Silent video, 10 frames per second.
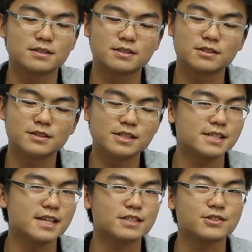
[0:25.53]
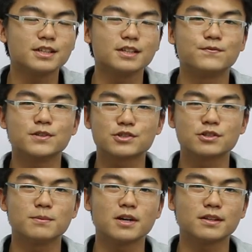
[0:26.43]
So this is actually the
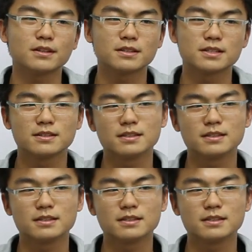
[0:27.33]
first robot